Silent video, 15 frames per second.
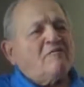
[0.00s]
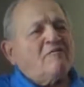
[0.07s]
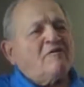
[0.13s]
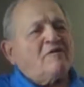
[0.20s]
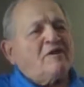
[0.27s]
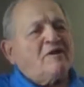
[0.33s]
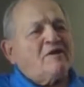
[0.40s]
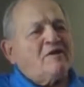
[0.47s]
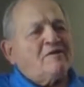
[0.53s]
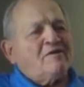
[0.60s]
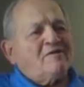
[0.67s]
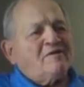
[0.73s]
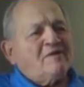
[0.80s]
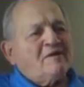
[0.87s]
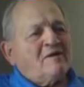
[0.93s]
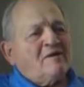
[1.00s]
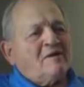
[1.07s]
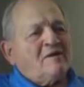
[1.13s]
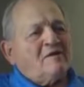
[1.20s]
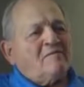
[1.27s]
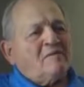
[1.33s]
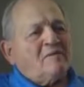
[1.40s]
routine
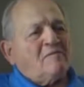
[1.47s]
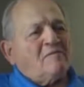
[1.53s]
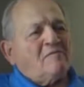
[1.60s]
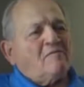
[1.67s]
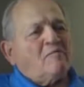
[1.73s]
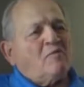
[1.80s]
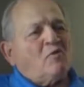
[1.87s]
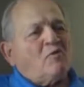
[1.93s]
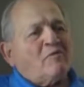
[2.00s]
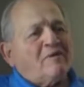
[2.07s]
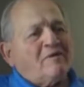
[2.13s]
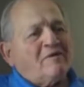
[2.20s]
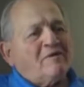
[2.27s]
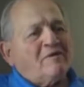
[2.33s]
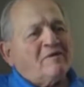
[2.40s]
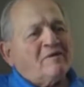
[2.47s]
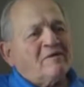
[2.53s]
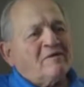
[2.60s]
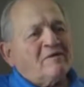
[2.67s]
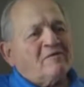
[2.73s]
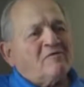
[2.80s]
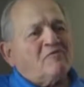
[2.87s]
and boring
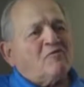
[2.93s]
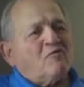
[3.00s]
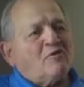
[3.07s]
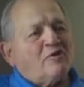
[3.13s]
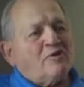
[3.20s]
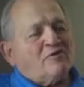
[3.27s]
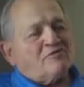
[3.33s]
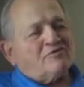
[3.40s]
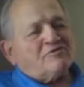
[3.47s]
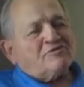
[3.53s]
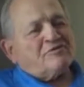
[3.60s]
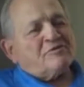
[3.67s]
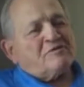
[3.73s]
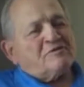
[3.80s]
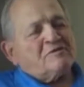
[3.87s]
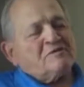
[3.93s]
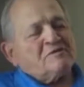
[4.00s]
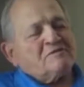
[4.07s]
4 years.